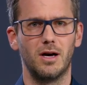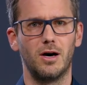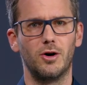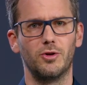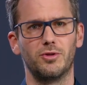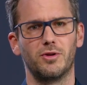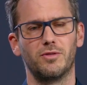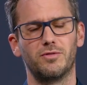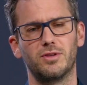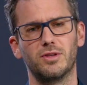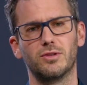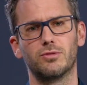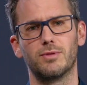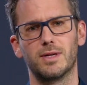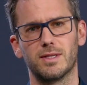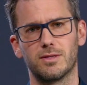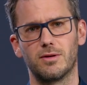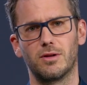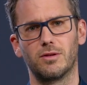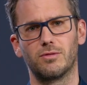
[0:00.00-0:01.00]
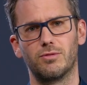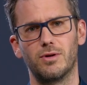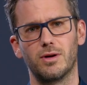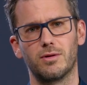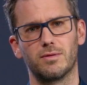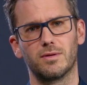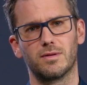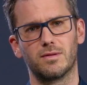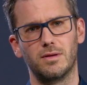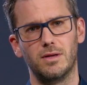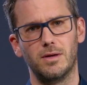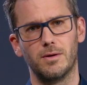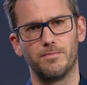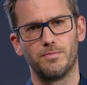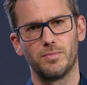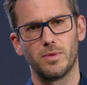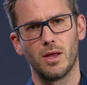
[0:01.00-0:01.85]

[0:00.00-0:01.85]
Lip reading: out of this resonance frequency.